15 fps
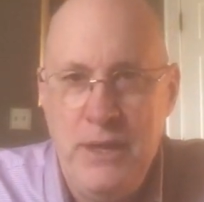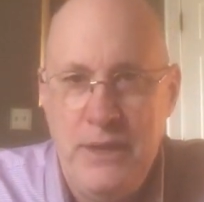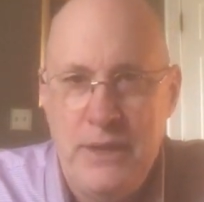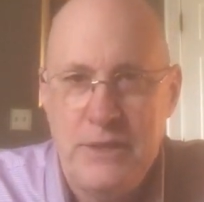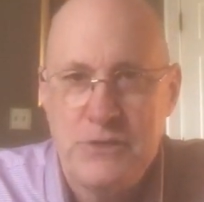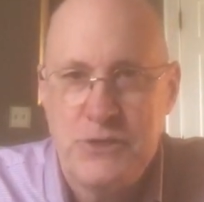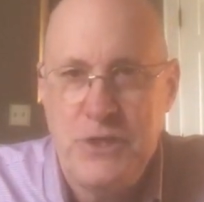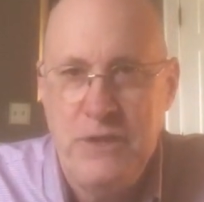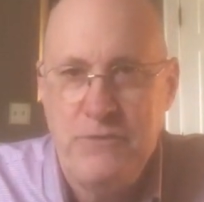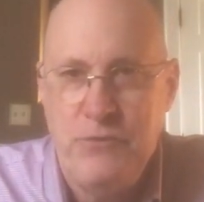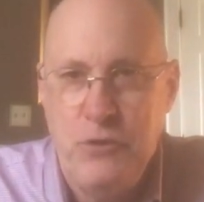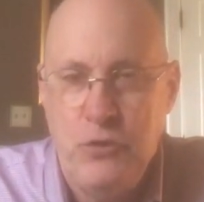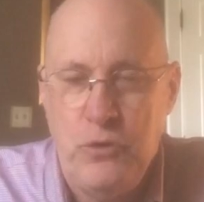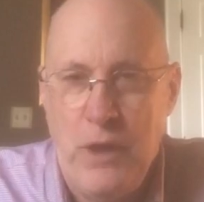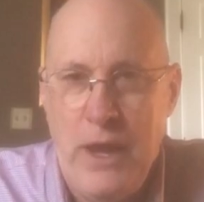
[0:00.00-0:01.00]
is give
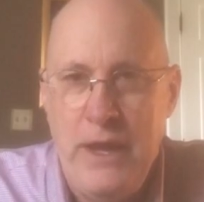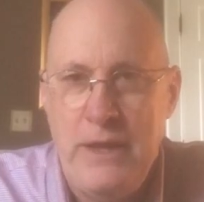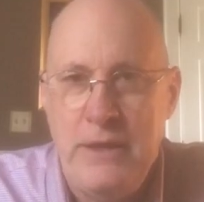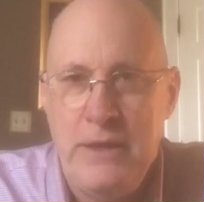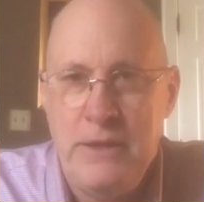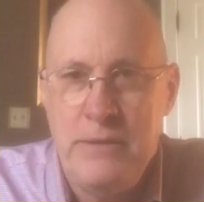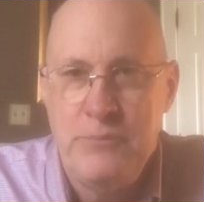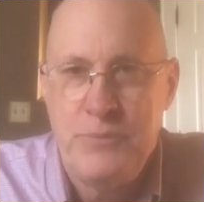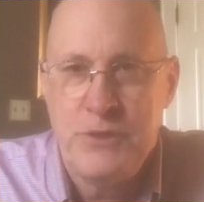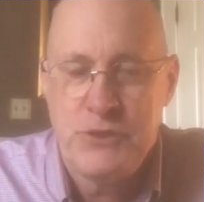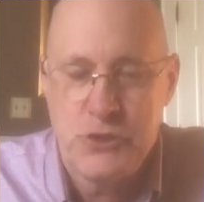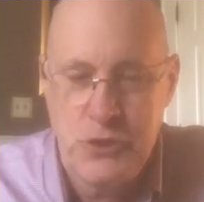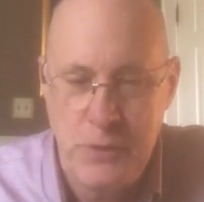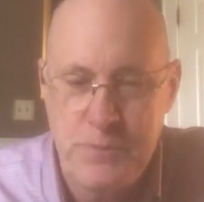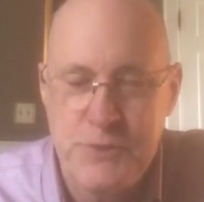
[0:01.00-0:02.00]
you a
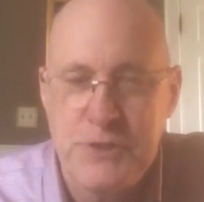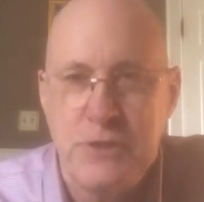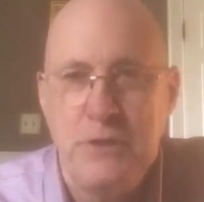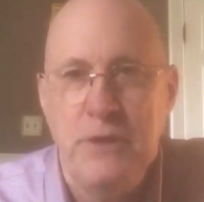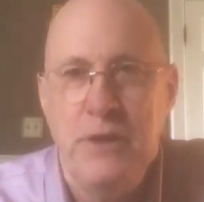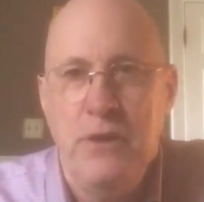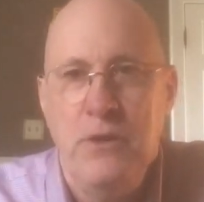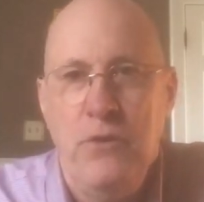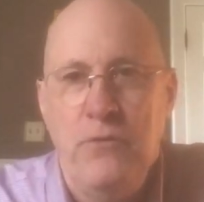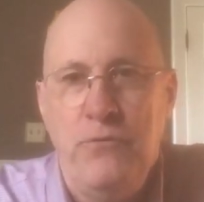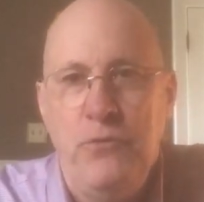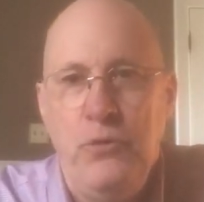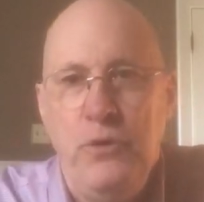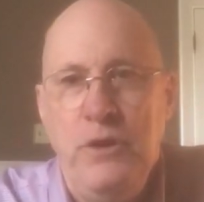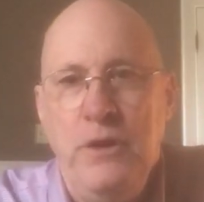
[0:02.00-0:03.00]
prescription
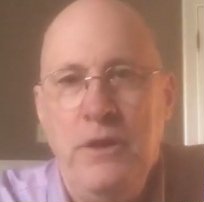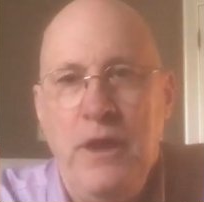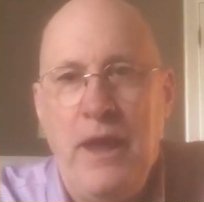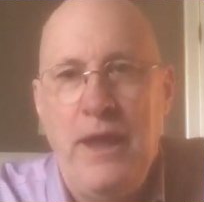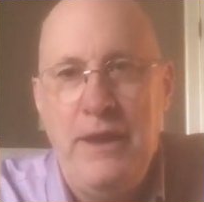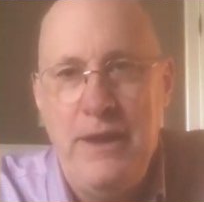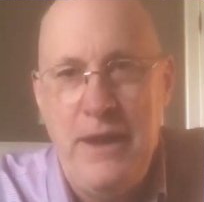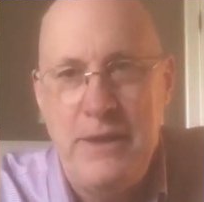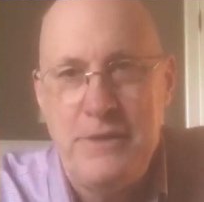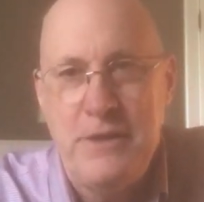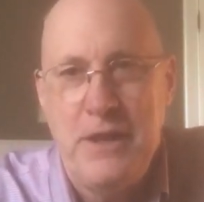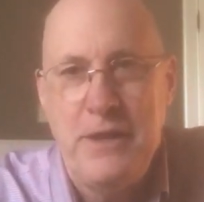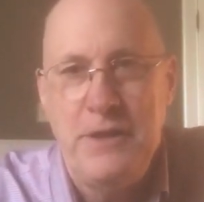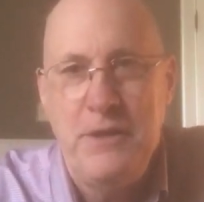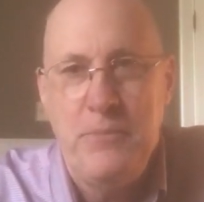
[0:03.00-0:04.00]
for an
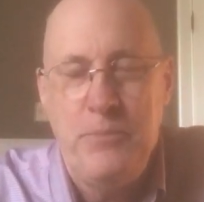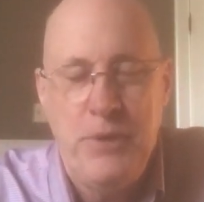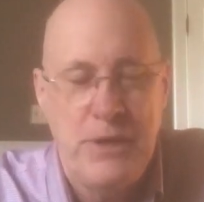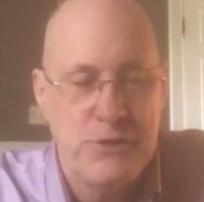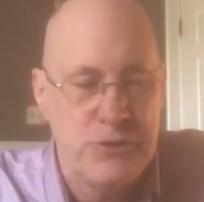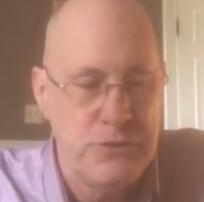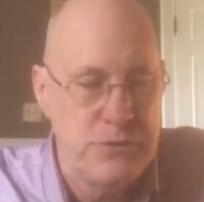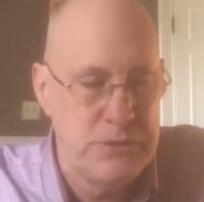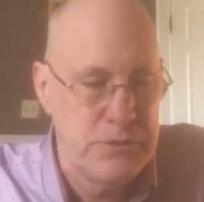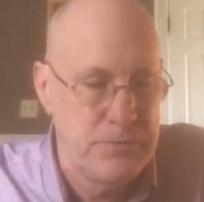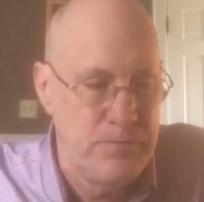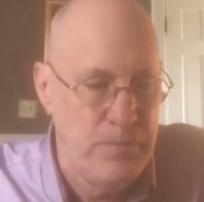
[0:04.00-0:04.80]
antidepressant."